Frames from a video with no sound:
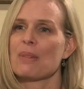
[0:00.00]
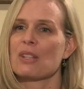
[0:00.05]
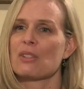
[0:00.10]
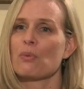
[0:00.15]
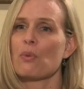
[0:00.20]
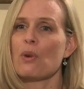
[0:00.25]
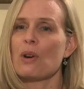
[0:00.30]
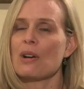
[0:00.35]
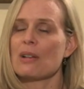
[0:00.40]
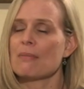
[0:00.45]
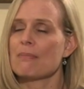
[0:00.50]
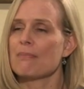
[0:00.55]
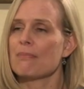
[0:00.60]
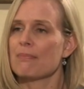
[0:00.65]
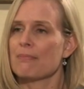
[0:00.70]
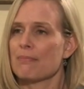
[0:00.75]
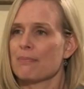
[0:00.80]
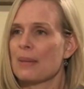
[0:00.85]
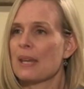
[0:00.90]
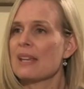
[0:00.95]
It's one
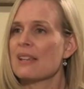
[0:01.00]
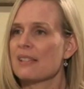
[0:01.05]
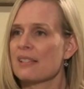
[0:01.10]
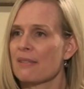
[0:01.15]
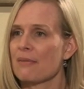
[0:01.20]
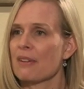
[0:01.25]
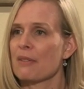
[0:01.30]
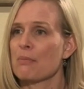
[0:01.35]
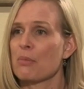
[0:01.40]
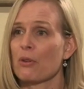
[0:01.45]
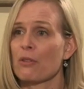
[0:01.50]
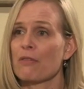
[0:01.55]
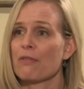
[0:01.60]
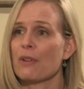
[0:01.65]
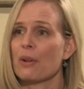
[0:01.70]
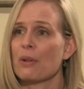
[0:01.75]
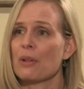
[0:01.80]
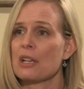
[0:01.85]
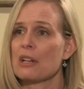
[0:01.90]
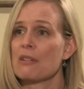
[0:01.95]
piece of a
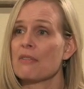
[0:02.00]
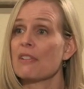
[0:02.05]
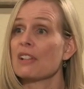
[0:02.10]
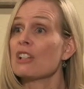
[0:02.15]
portfolio of